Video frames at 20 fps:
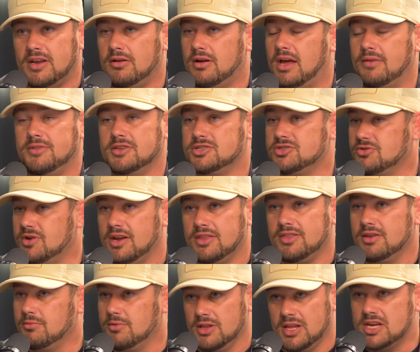They don't have the
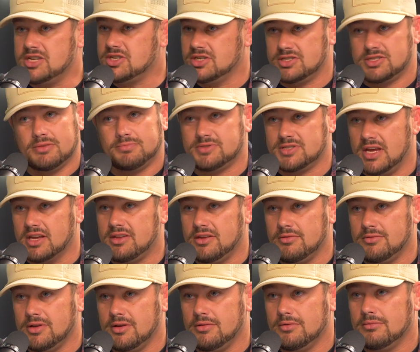strength in relationships
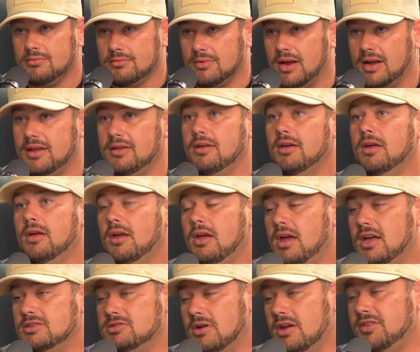like you do, right?
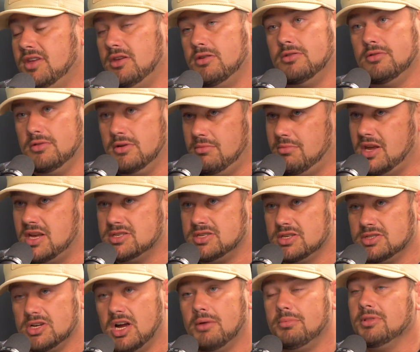And so I think you do an
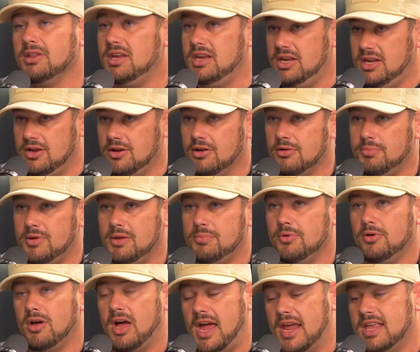amazing job leading your
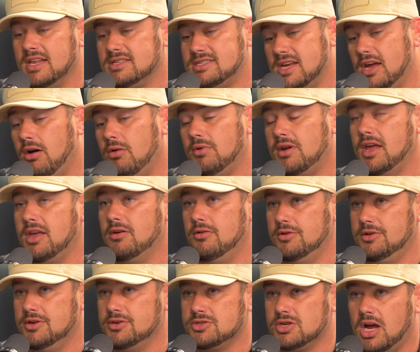people. I can tell when I
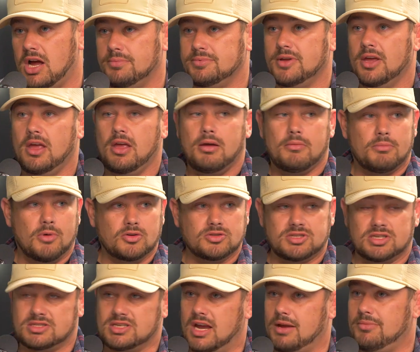go into your shops,
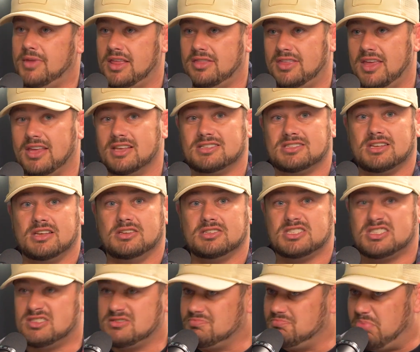most of the time that thing is
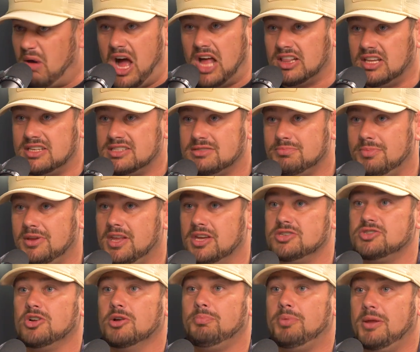spotless
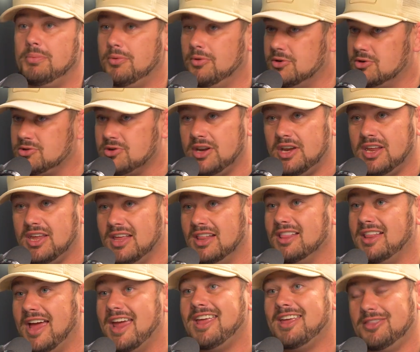because your people are treating
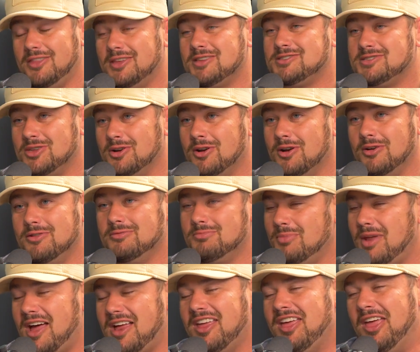it like it's their
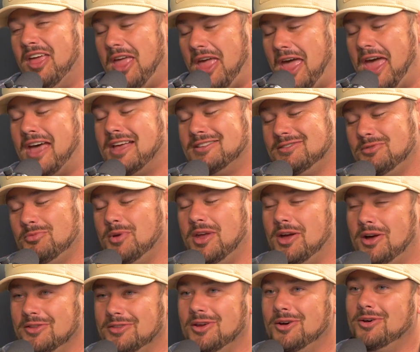own. Not, as
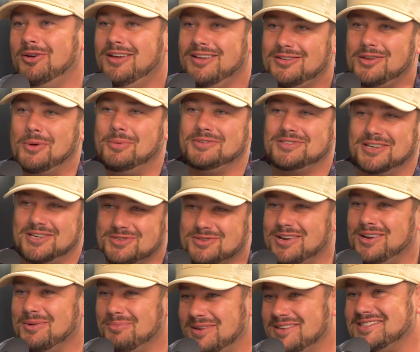we all know, nobody's going
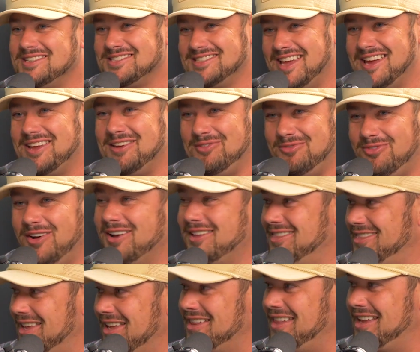to treat your business like you
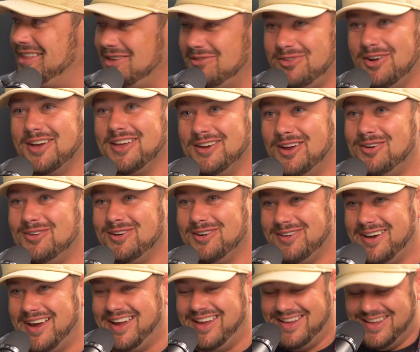like the fucking
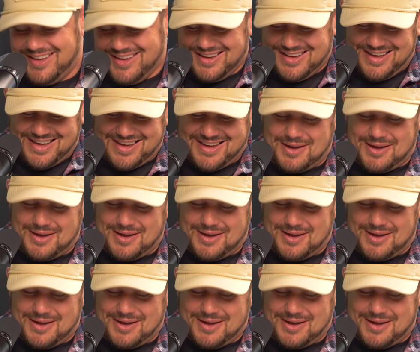owner, right?